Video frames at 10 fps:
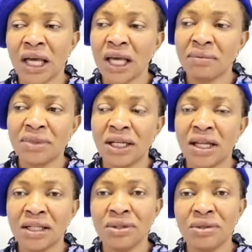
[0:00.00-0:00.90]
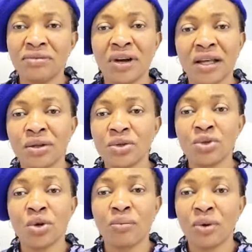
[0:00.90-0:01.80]
I am telling you, if I don't
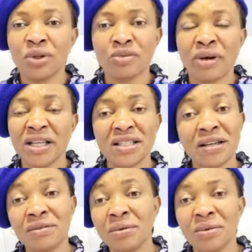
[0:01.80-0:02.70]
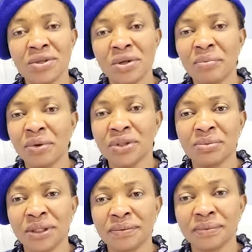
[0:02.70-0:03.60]
support myself, who will support
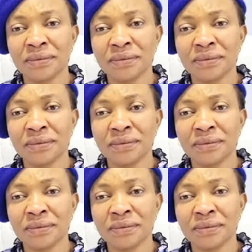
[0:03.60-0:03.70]
me?